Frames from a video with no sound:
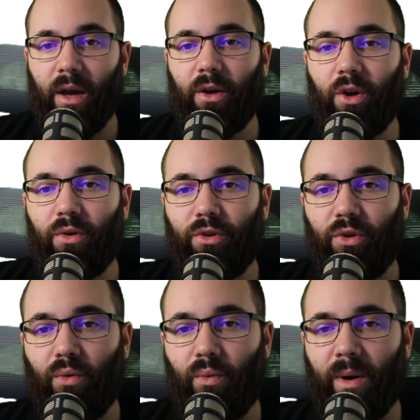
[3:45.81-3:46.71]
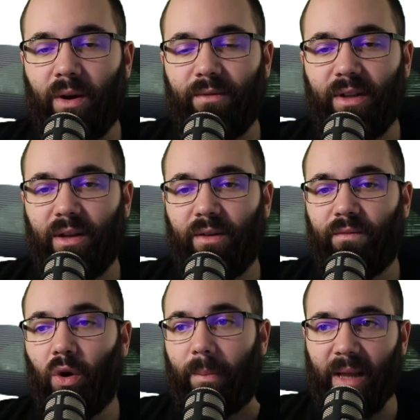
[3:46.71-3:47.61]
go to one of the
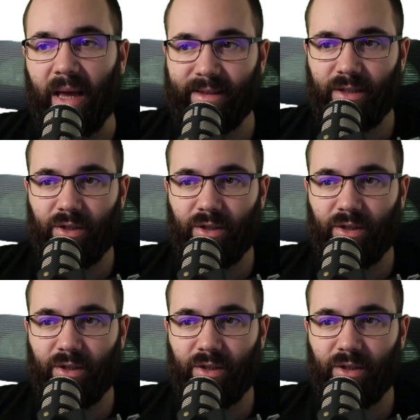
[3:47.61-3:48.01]
floor plans.